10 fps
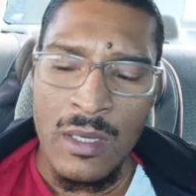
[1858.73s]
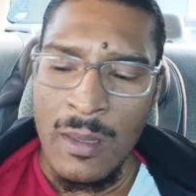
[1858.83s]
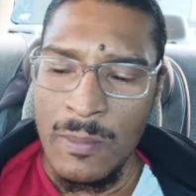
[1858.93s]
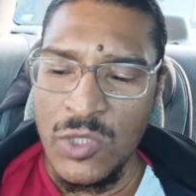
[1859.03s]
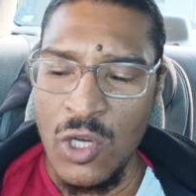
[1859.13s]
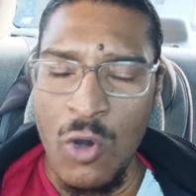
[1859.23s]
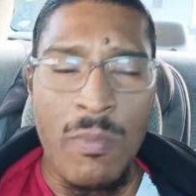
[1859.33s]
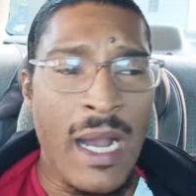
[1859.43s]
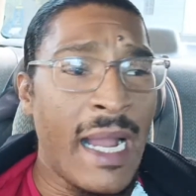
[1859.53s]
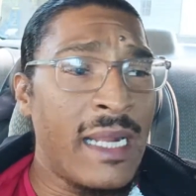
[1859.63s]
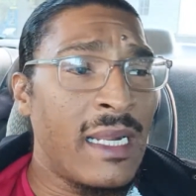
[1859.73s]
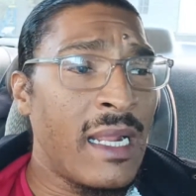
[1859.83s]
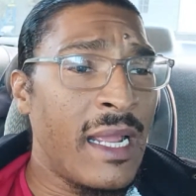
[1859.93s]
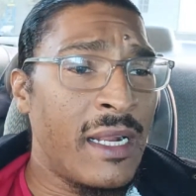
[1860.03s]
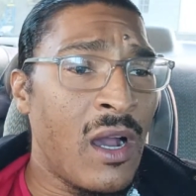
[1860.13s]
Joe Biden
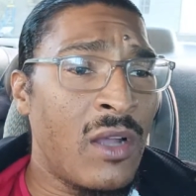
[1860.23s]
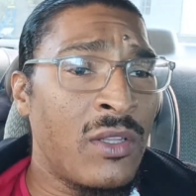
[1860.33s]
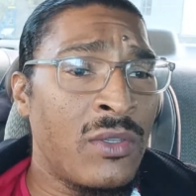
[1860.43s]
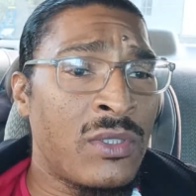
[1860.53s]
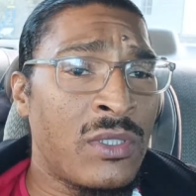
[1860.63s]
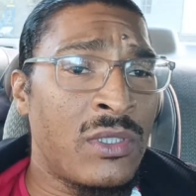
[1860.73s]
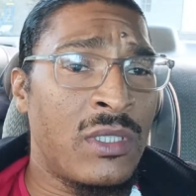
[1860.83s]
and all those, the